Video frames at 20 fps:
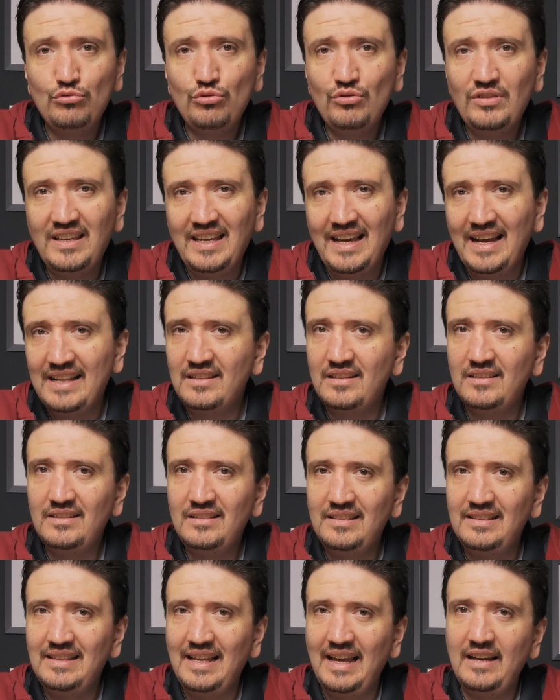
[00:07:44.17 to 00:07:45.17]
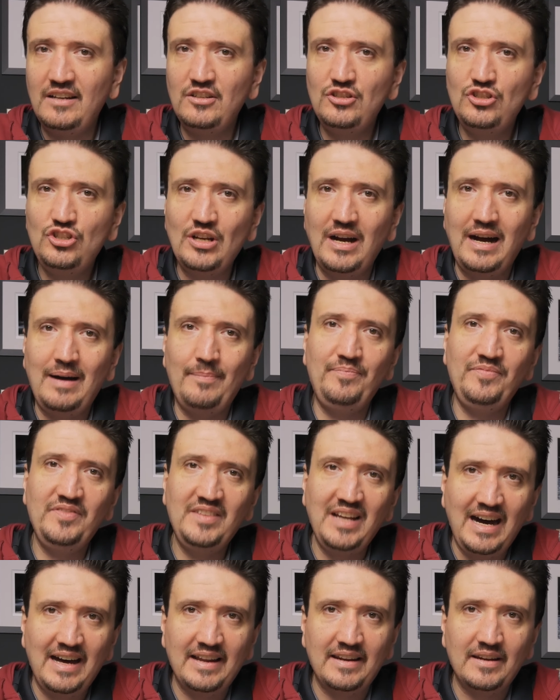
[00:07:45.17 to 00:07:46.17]
to get the job
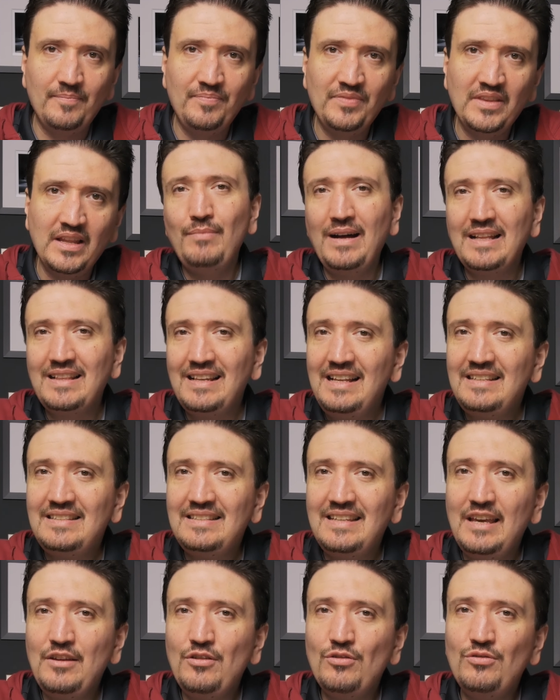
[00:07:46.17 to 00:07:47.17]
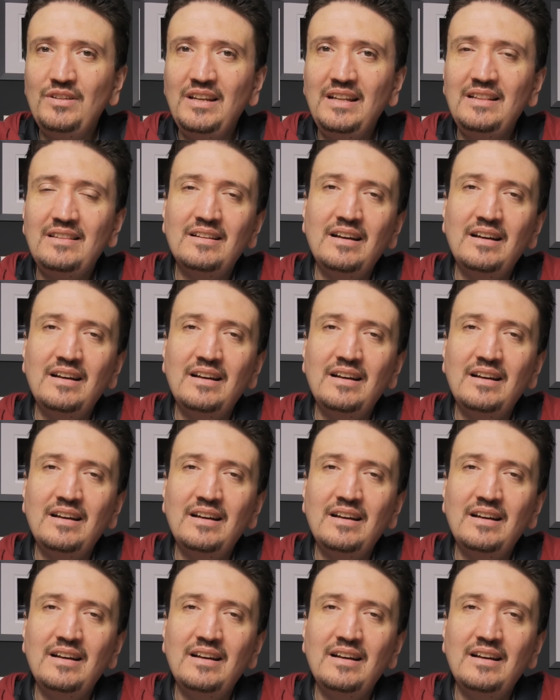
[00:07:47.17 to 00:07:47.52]
done. But let's say you need